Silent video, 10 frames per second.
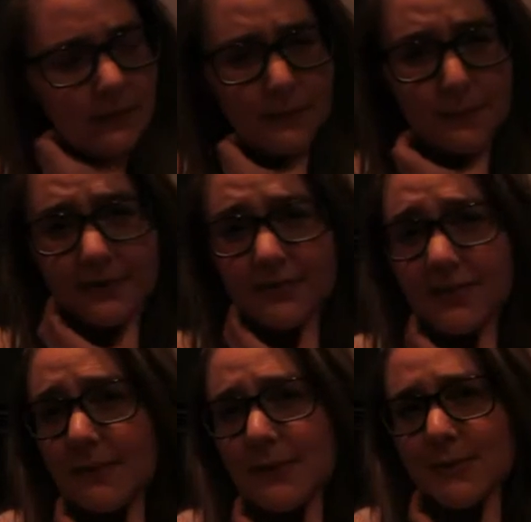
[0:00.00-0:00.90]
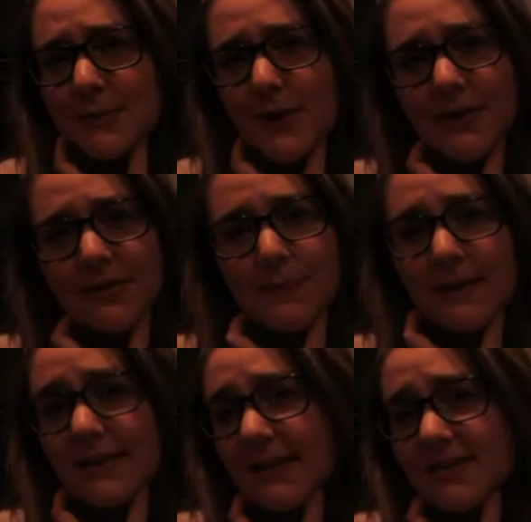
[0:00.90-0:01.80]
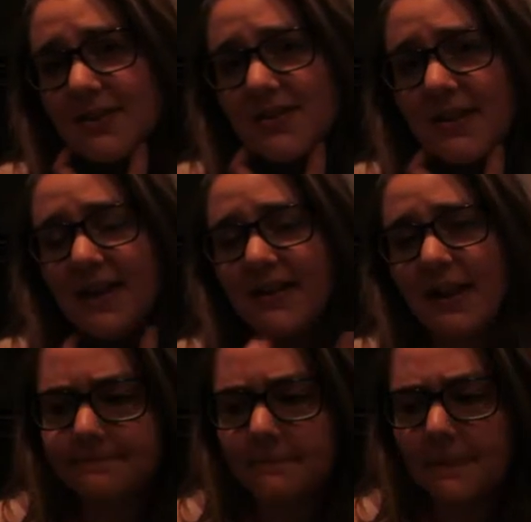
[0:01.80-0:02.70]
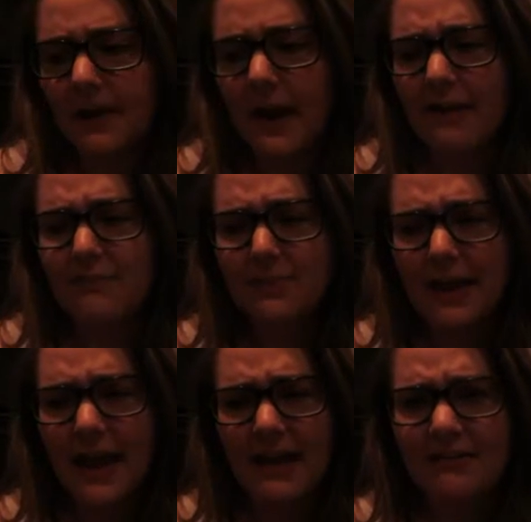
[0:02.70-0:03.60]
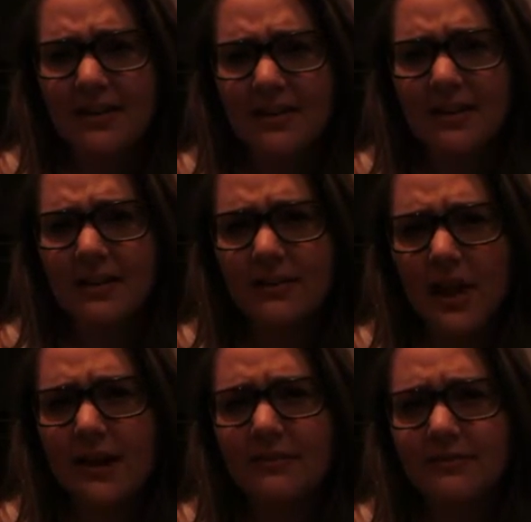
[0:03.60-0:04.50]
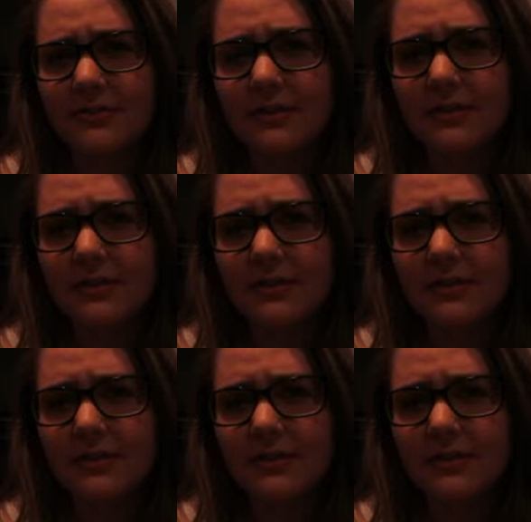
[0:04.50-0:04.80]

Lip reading: But for the most part, the big things are done. I've been having a lot of